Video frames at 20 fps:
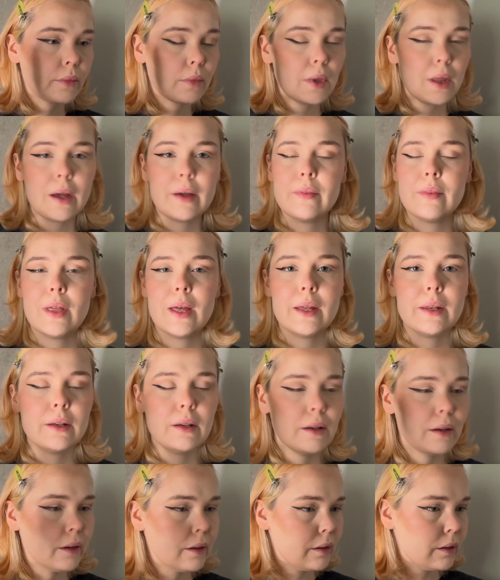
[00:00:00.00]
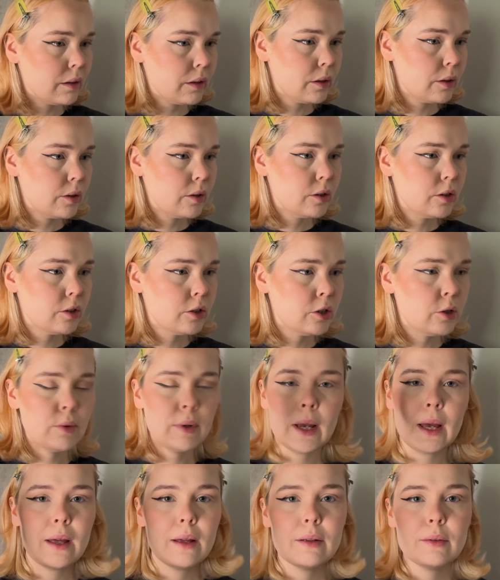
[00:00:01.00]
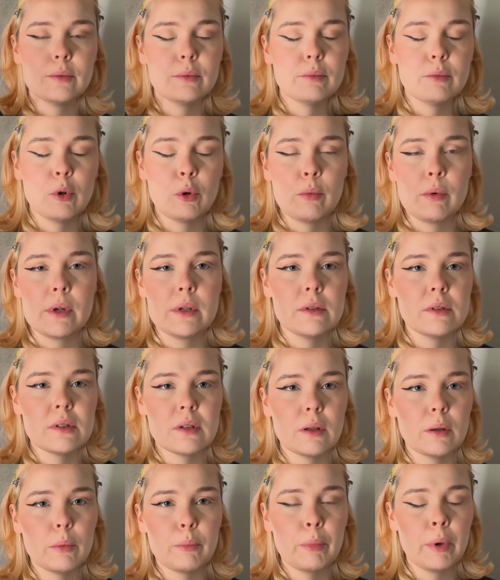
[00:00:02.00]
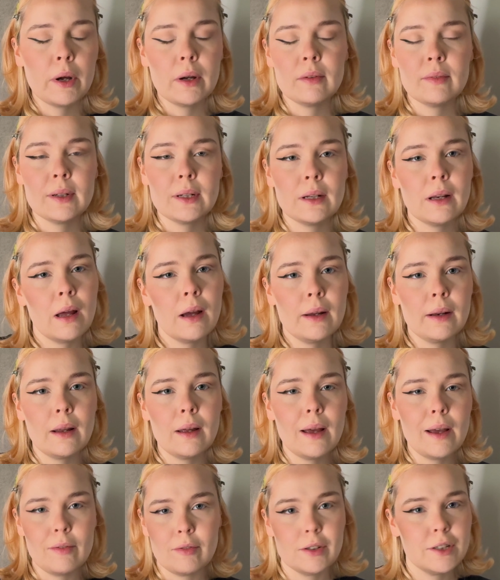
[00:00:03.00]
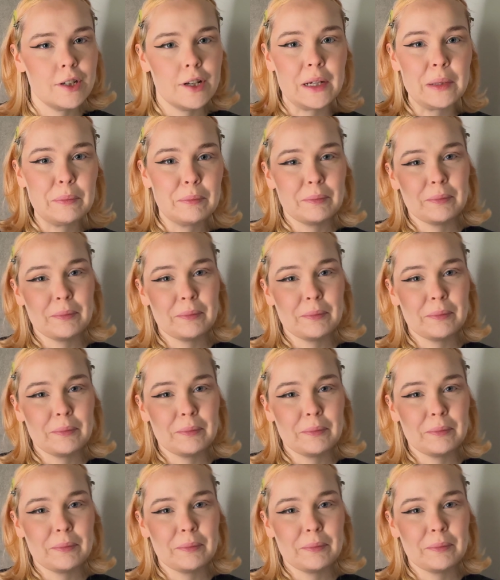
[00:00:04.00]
And then you get almost perfect liner every time.